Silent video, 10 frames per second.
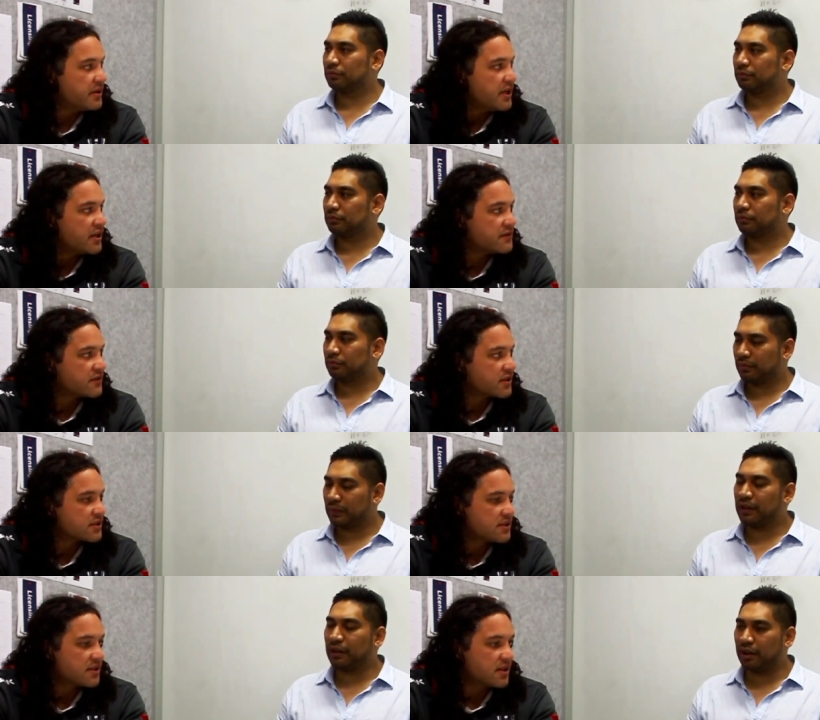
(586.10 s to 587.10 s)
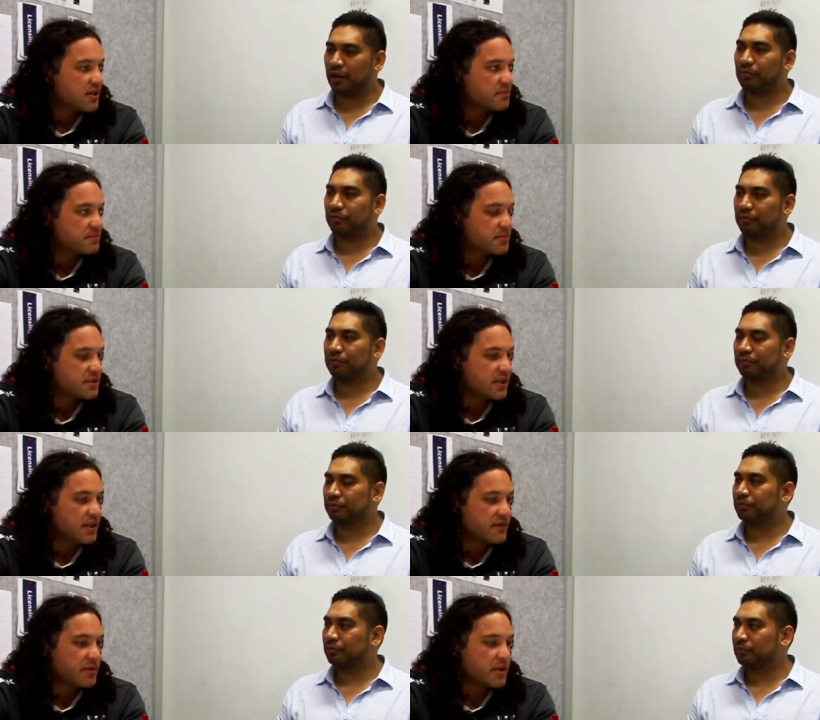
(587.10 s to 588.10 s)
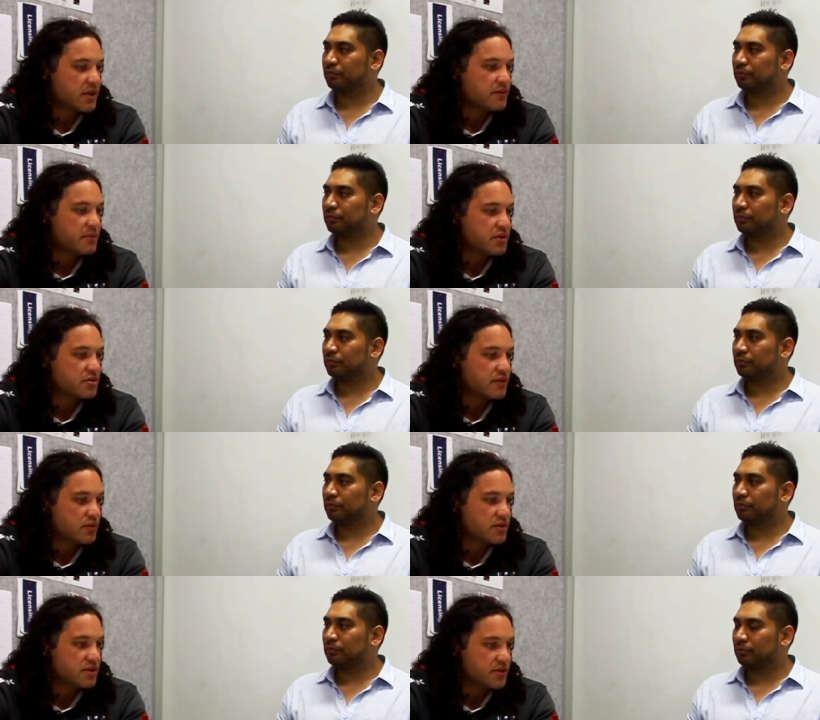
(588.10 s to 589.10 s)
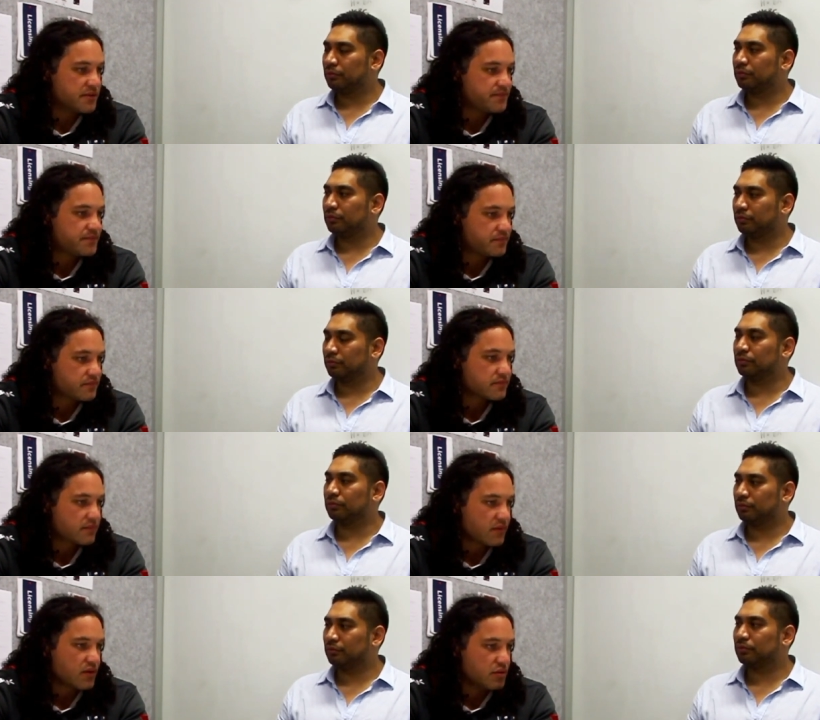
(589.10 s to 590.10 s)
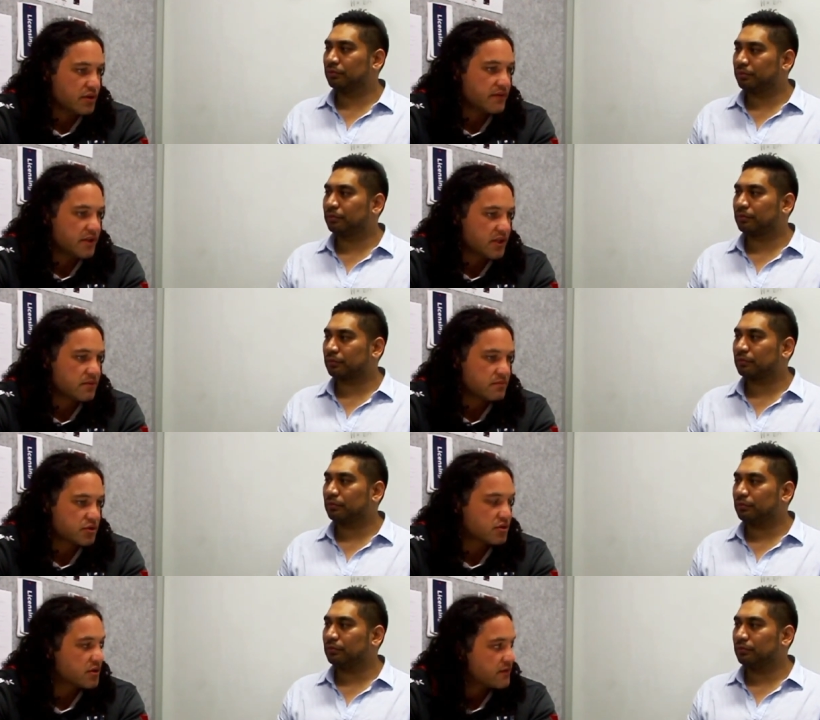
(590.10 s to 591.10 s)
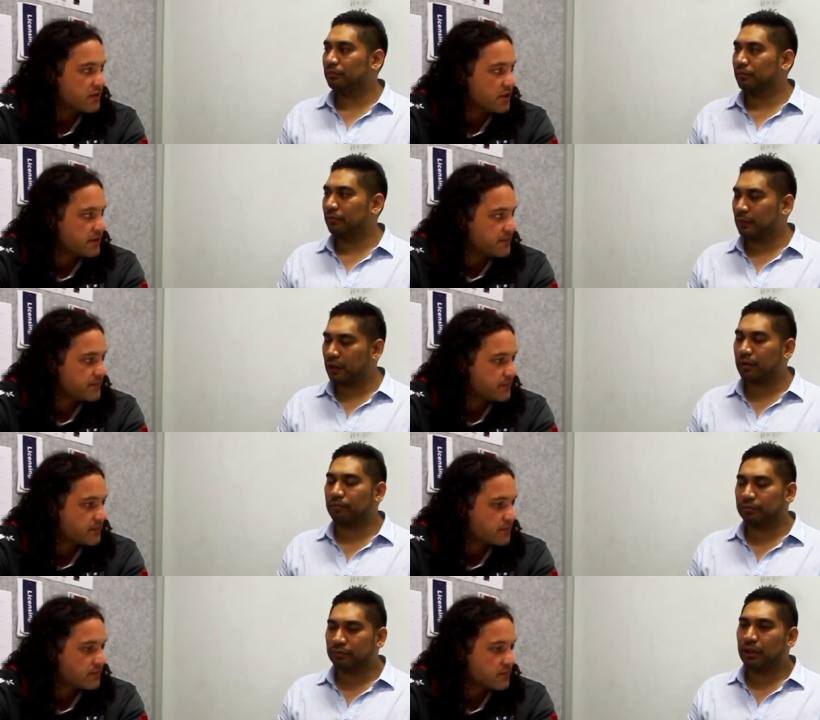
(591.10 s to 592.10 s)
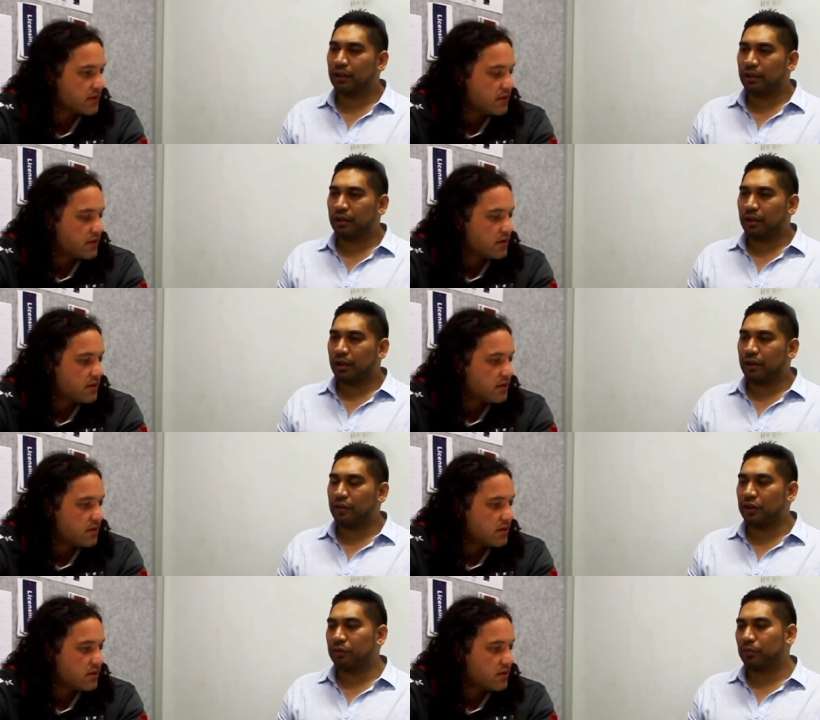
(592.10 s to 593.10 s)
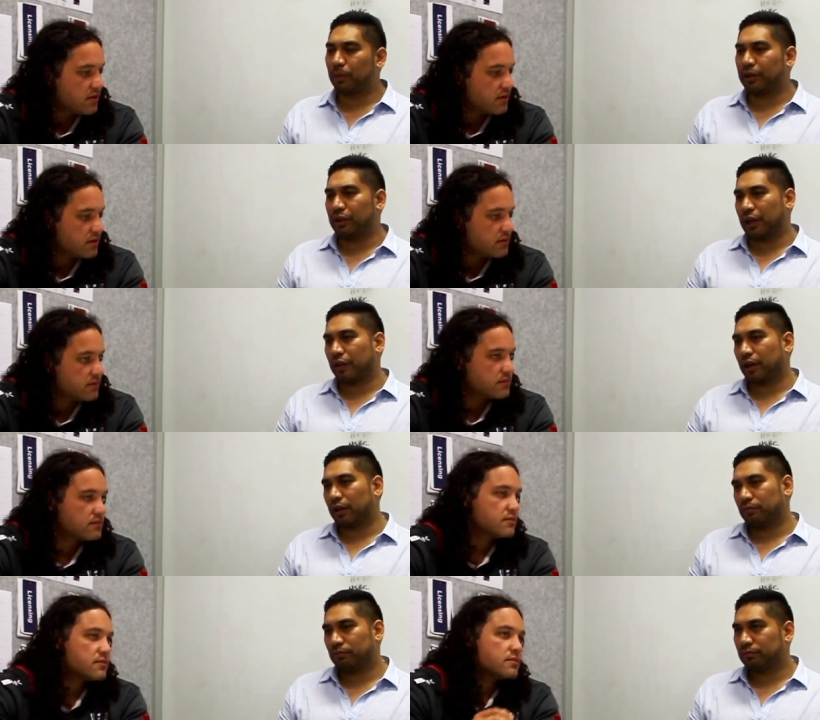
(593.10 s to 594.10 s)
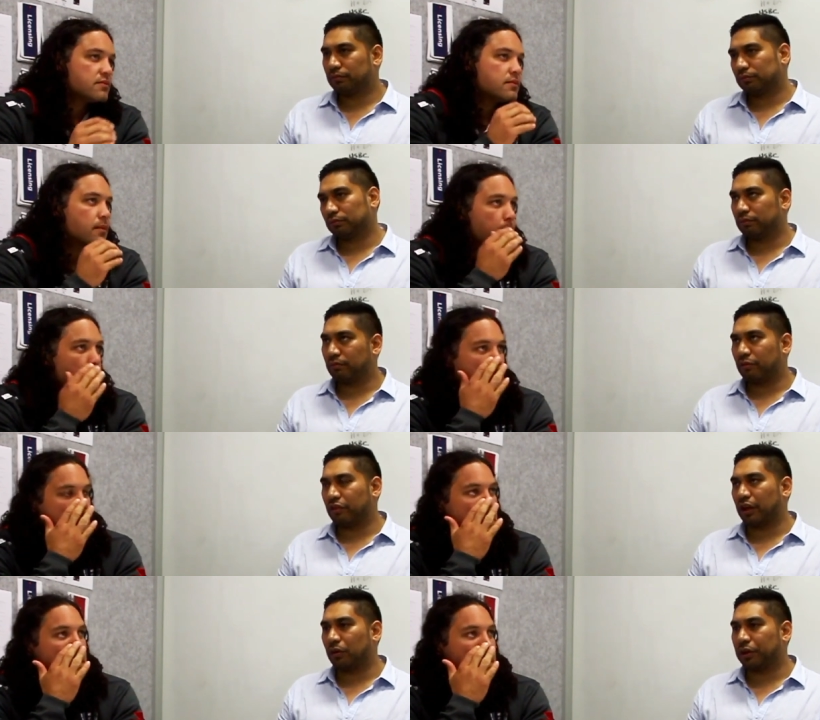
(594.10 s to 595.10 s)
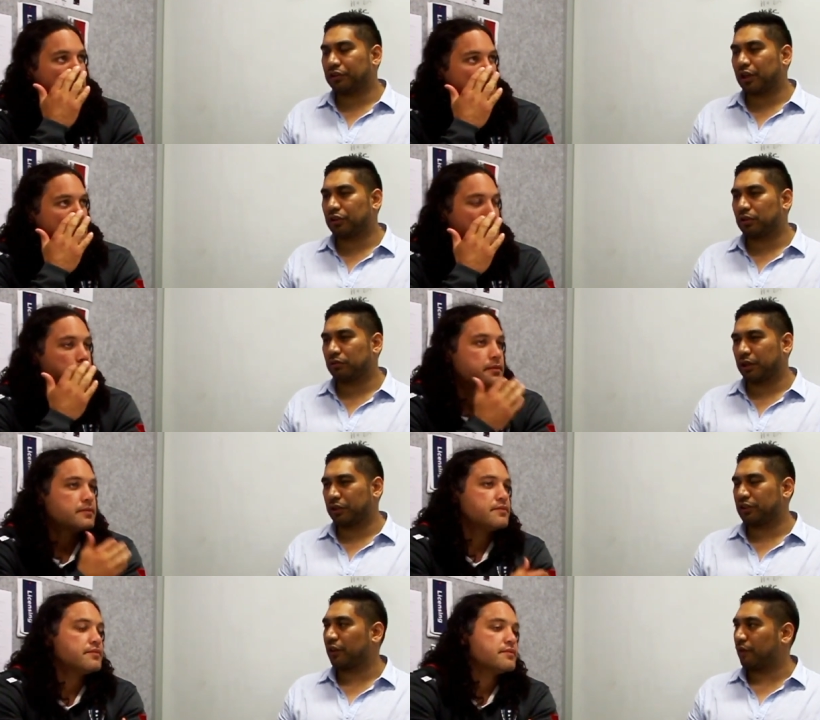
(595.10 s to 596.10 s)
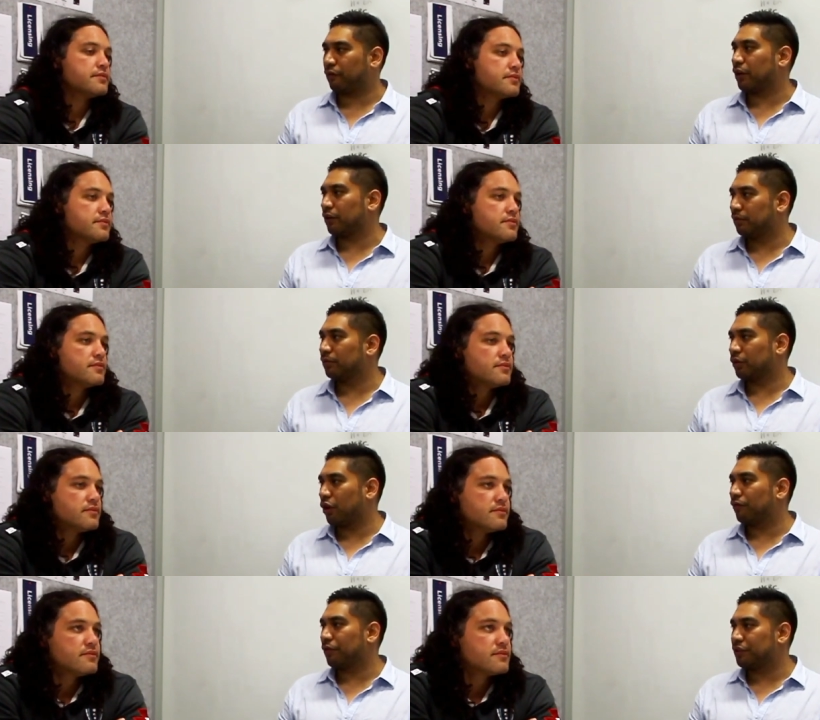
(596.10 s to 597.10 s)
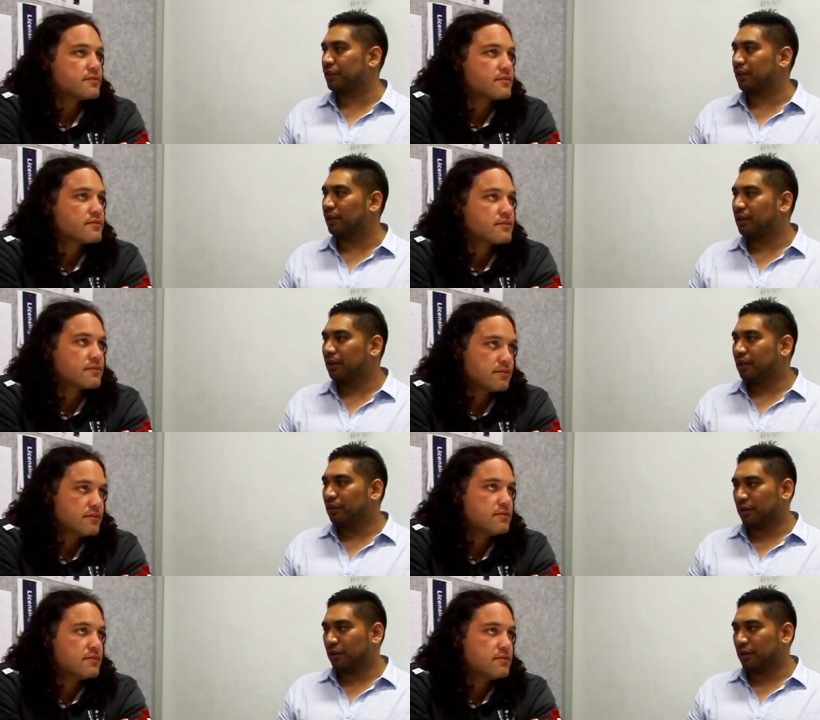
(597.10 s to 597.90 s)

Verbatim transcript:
Speaker 1: very big games for us, um, particularly off the back of a big travel. So I have to get up strongly for that.
Speaker 2: Yep. And then probably the other thing I want to touch on is really the South African conference, and